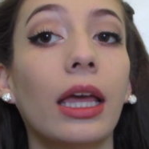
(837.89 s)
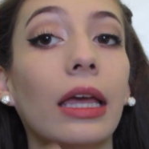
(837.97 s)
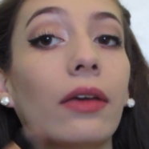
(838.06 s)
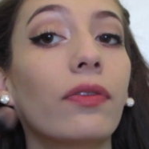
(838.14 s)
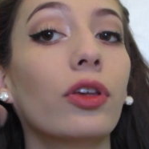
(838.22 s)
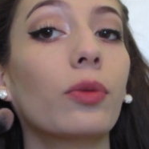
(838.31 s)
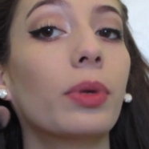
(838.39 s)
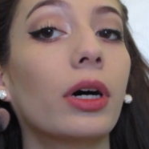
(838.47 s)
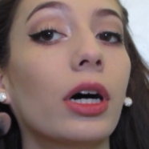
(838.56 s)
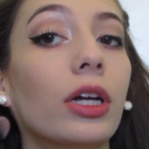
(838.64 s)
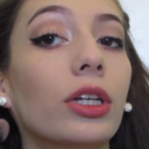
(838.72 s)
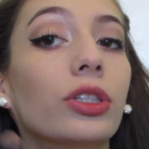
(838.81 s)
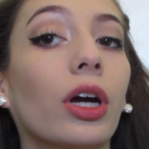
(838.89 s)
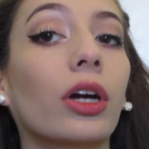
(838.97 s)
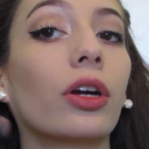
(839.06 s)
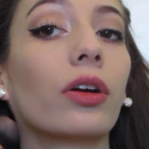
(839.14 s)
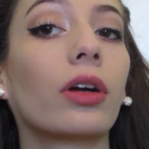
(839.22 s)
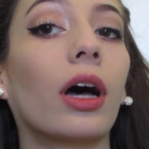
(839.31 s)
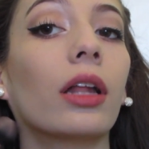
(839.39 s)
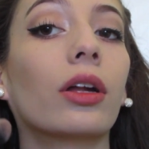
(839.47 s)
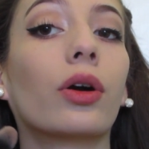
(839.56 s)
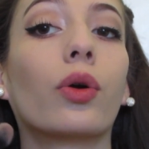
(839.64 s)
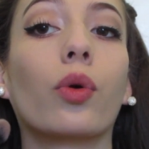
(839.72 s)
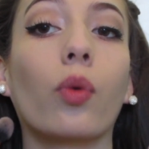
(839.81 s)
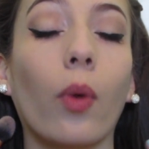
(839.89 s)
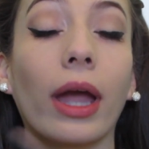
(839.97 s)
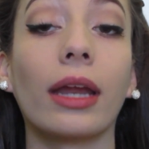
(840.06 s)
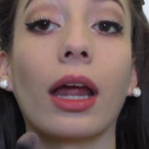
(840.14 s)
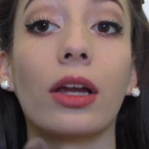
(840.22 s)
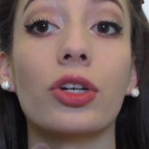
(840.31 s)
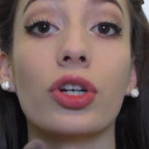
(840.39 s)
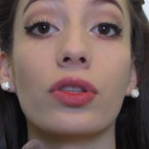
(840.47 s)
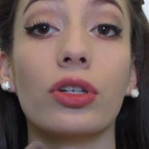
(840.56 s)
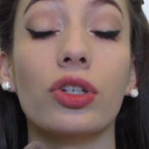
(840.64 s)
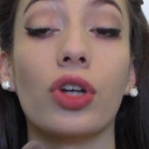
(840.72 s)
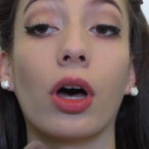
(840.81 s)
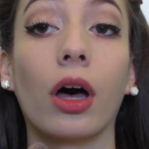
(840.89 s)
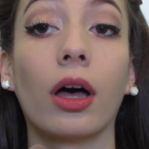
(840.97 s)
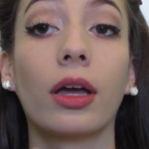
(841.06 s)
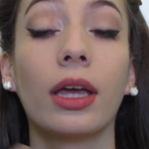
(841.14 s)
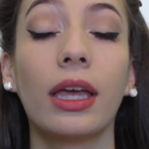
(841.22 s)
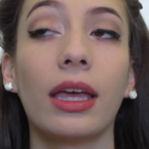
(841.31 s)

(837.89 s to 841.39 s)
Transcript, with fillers: if you put a darker color right under the jaw,